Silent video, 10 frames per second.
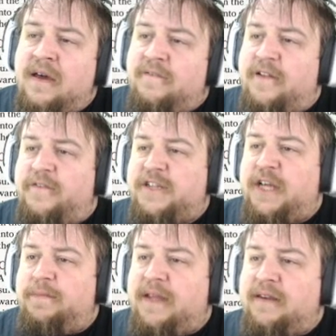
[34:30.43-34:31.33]
Fluffy
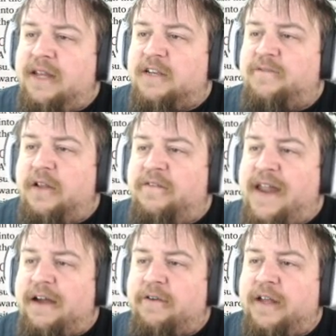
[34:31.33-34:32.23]
Sheep, D and D is full of
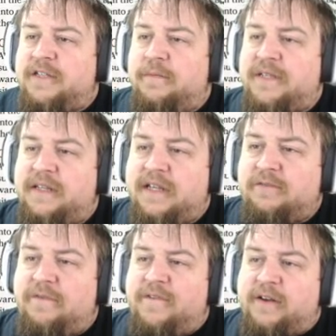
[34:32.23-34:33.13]
anachronisms. It doesn't
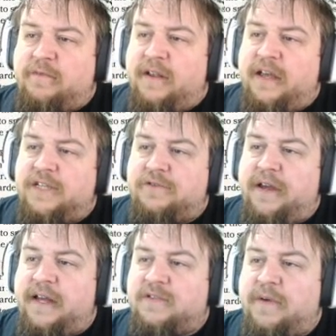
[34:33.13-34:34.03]
reflect real
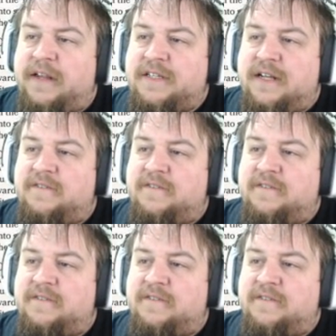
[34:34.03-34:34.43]
history. It's Renaissance